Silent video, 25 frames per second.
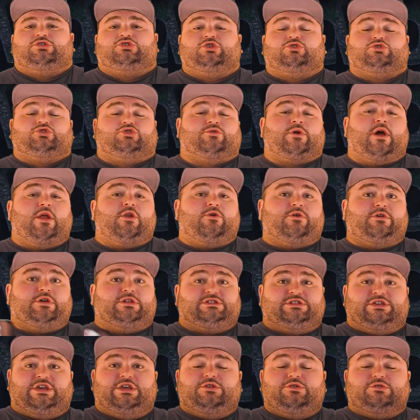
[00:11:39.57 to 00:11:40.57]
So Toronto
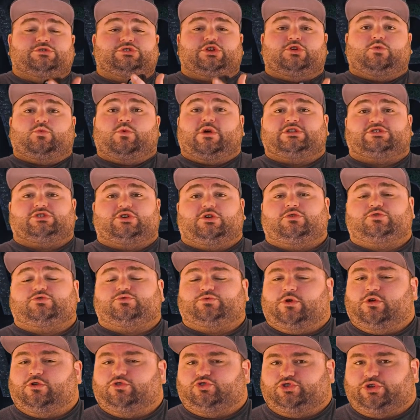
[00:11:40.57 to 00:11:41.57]
continues their West Coast
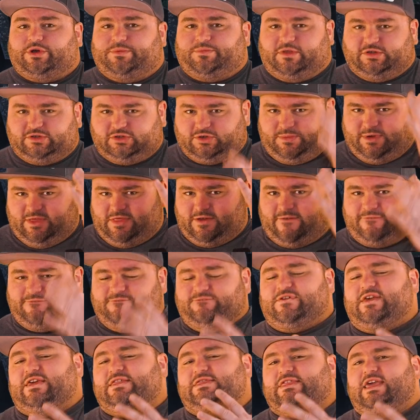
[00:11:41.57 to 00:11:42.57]
road trip. This will be their
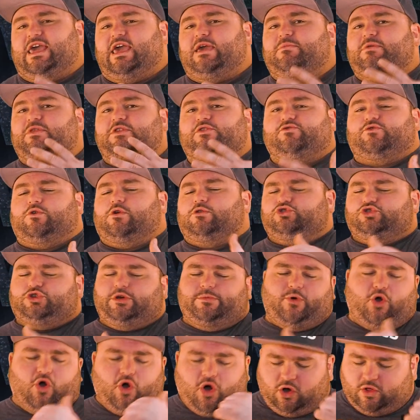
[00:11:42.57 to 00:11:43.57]
fifth game of this road
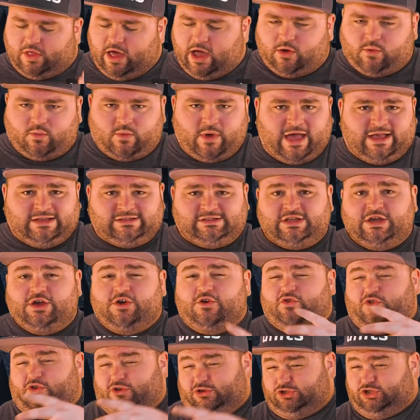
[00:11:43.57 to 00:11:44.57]
trip all out West.
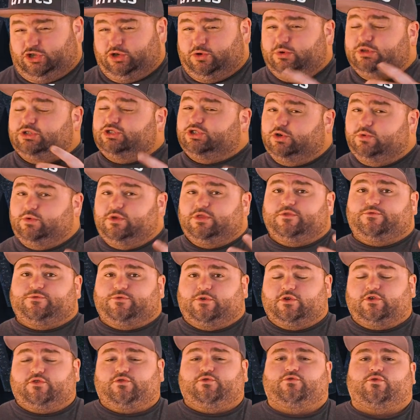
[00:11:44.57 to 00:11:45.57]
They're 2-2 in the
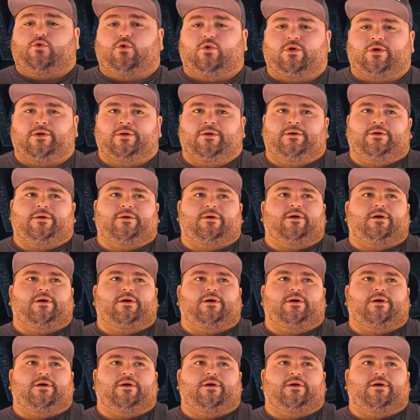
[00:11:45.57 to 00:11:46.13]
first four.